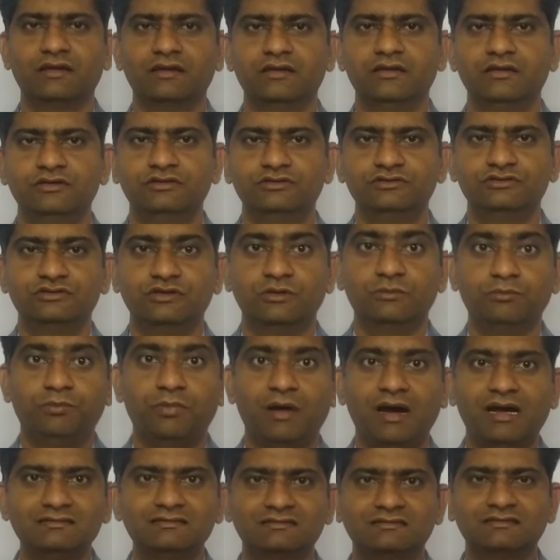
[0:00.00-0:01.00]
So
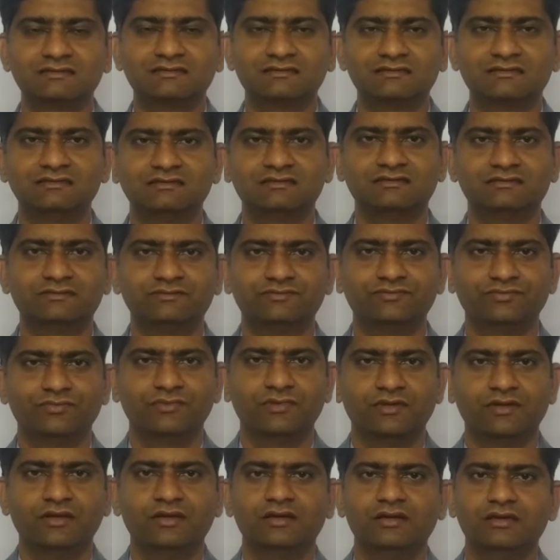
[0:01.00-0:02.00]
past success
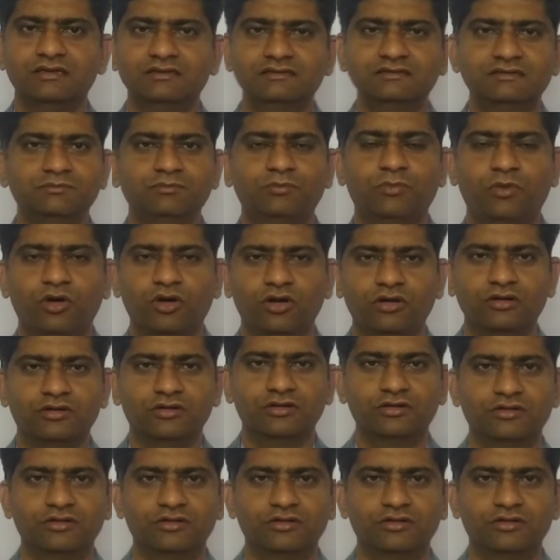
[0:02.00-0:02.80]
is important.